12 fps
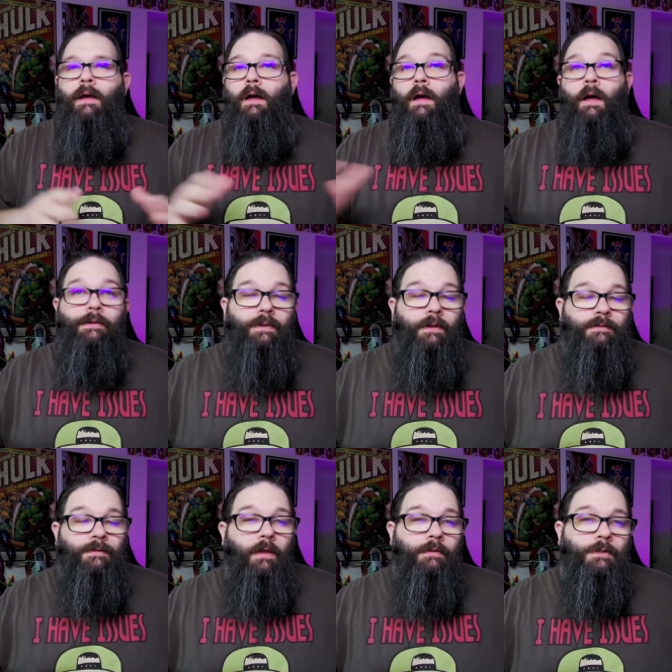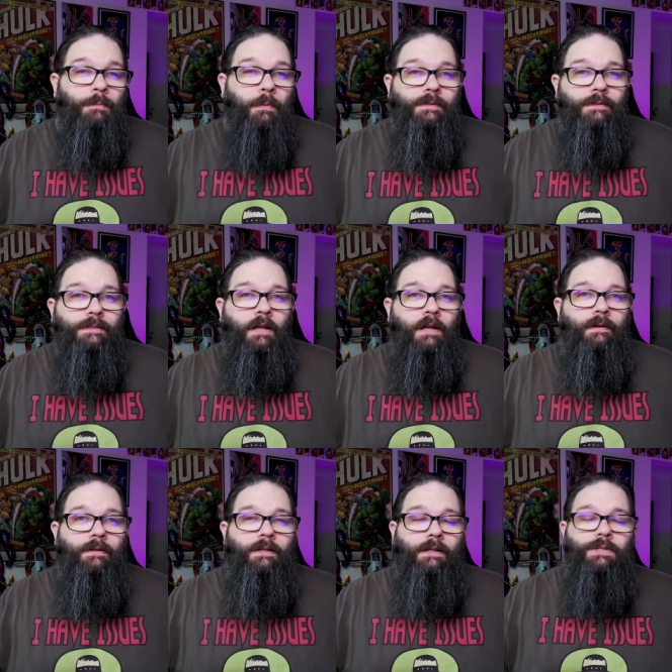Uh, I also have some other sponsors down
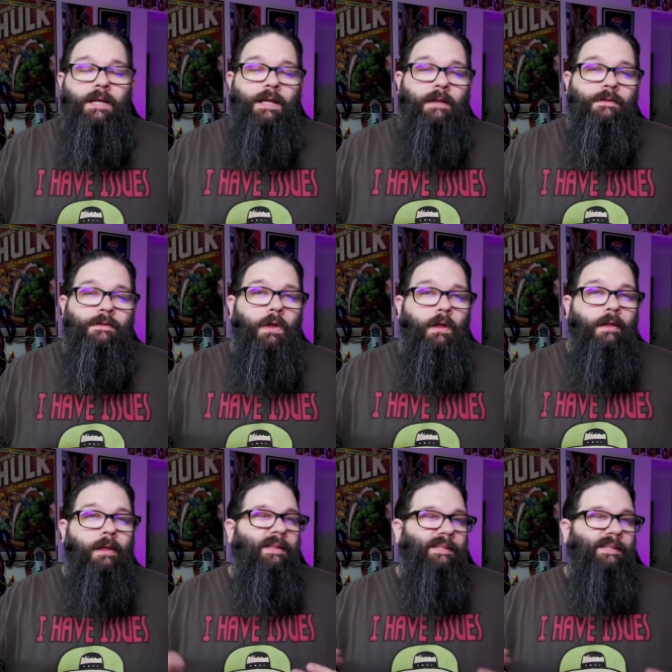there you can check out as well.